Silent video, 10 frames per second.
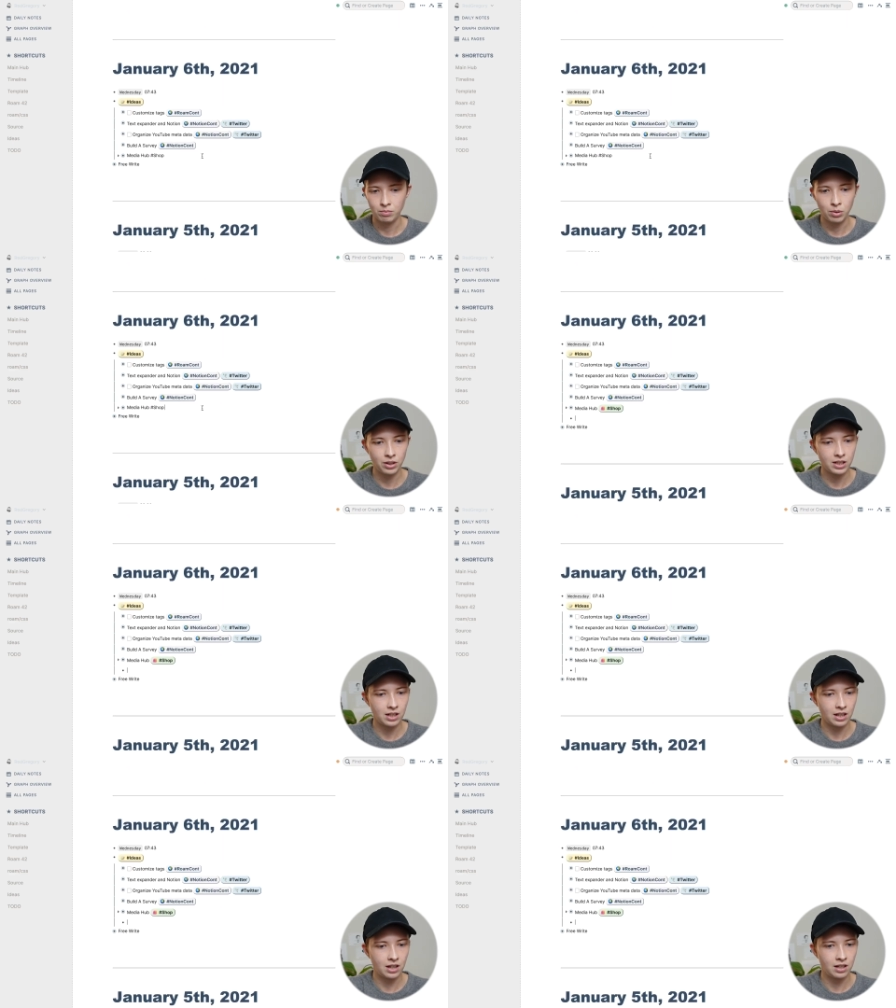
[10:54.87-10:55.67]
put
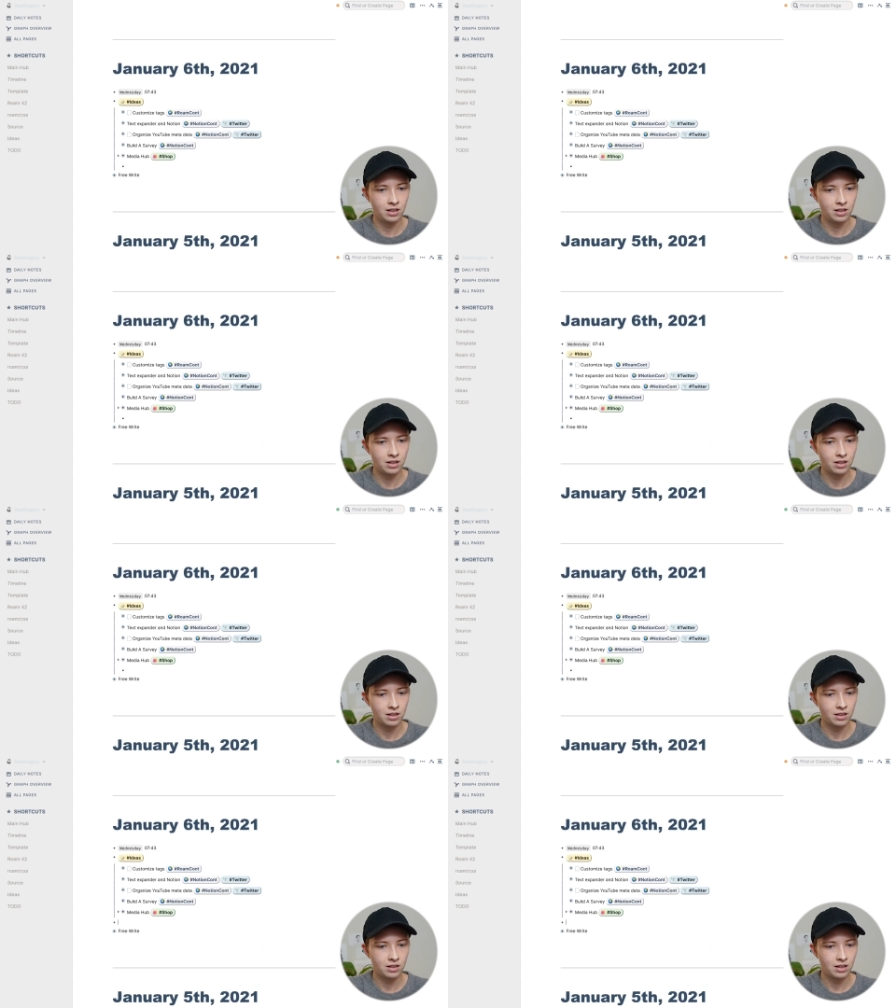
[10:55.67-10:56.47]
in
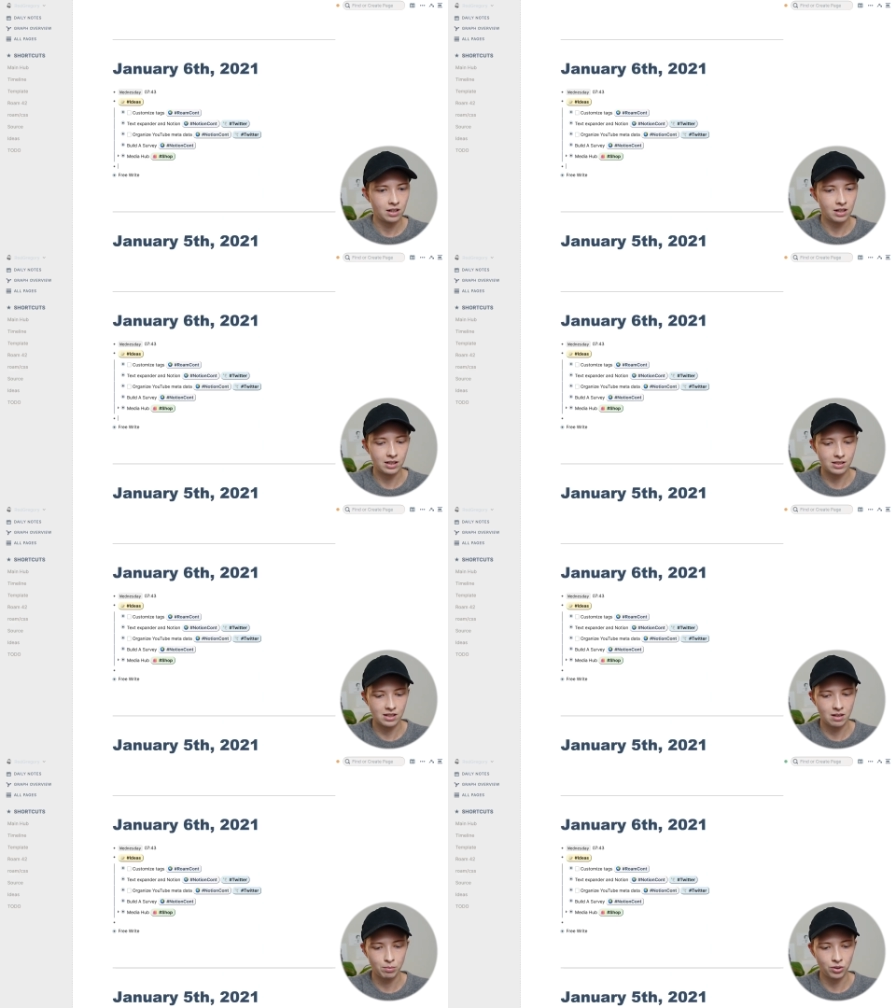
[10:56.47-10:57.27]
an
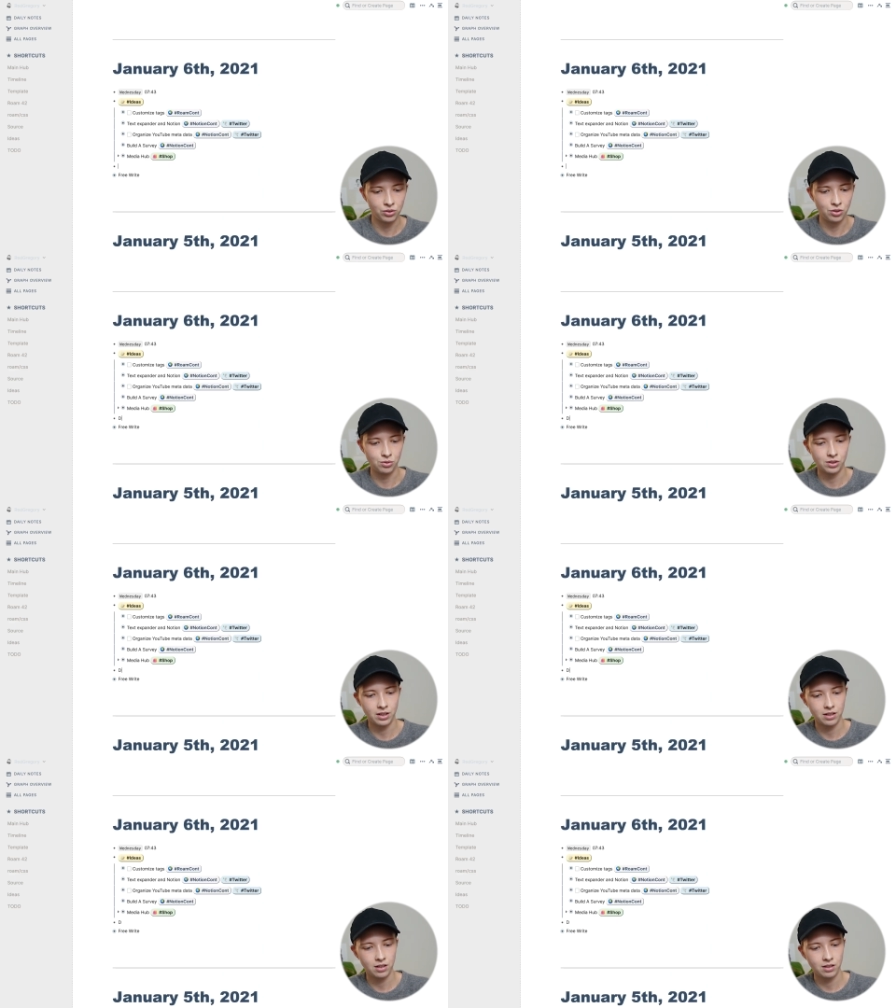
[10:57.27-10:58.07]
example
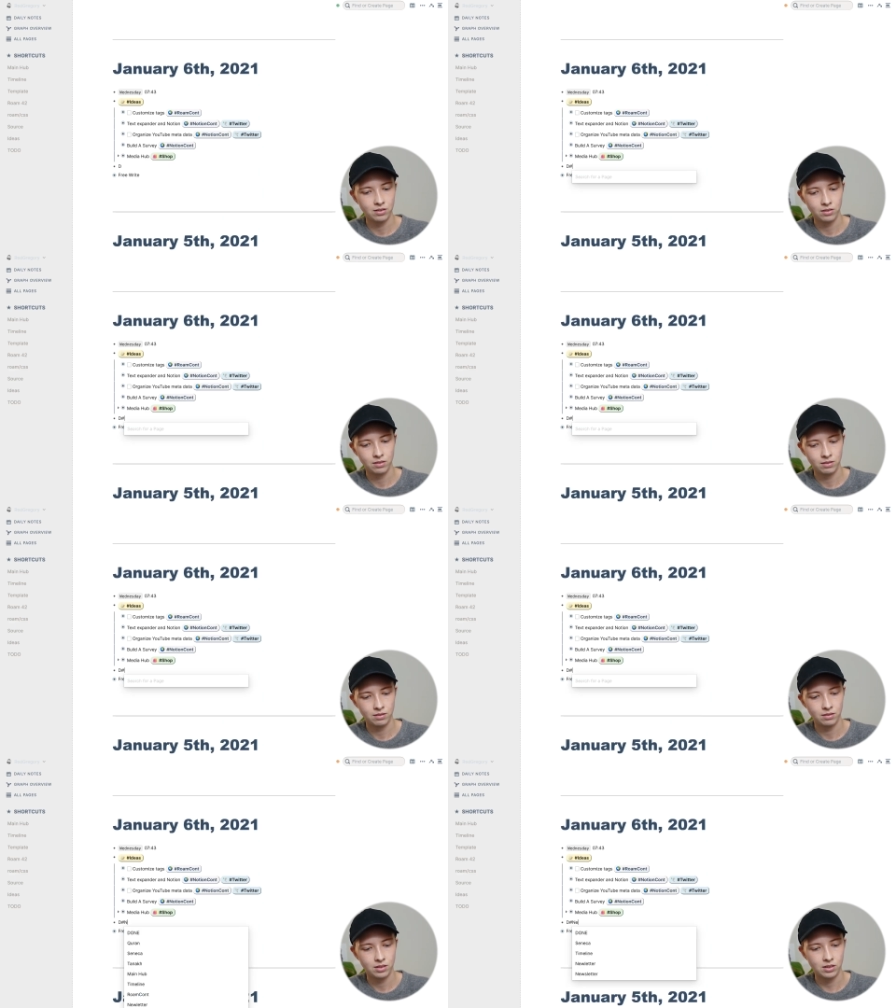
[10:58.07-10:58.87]
newsletter,
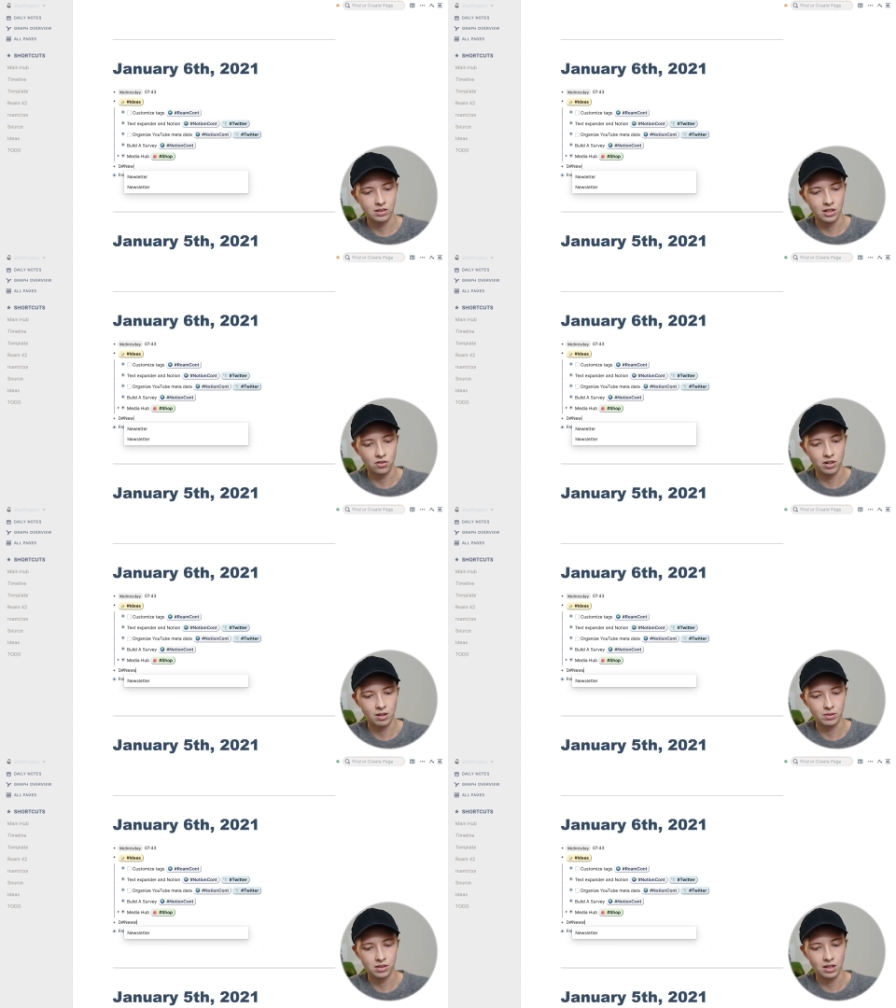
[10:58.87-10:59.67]
since
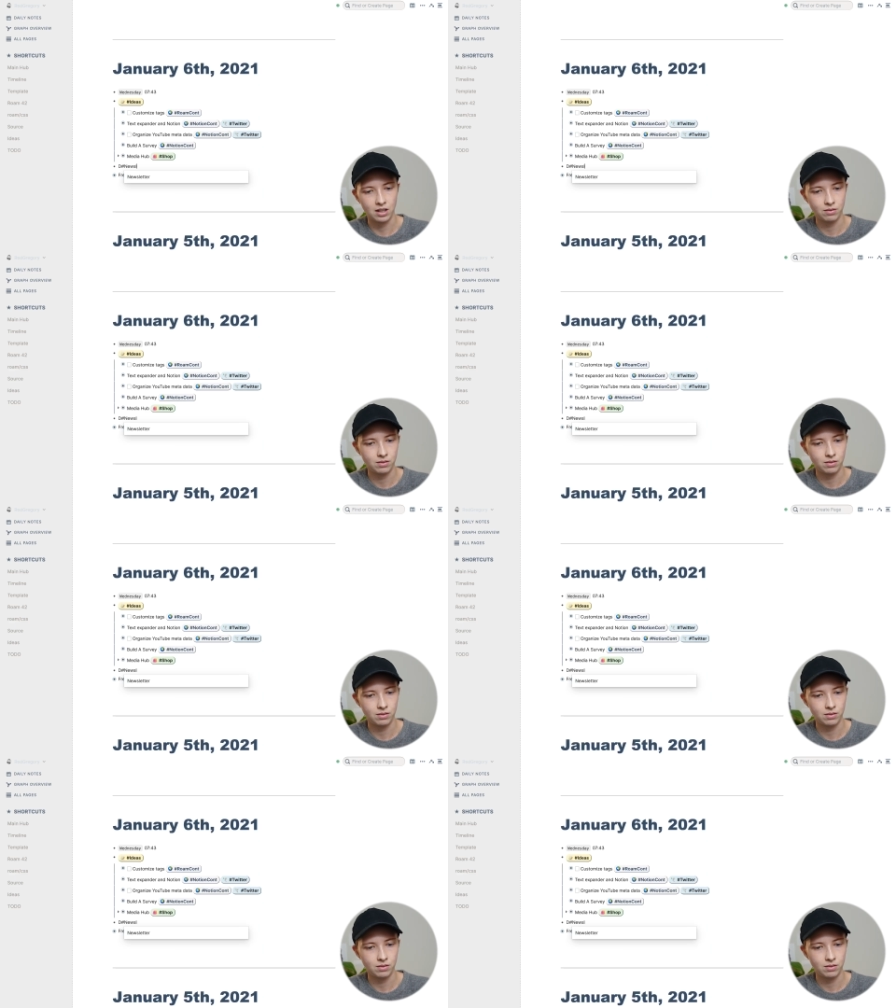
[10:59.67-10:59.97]
yesterday was not